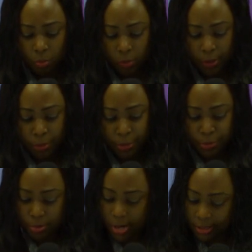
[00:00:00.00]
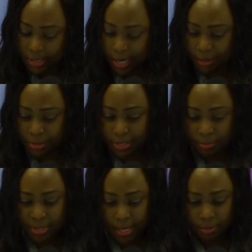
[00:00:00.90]
we go through hard times
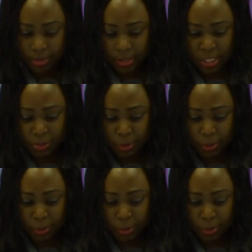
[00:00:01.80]
sometimes is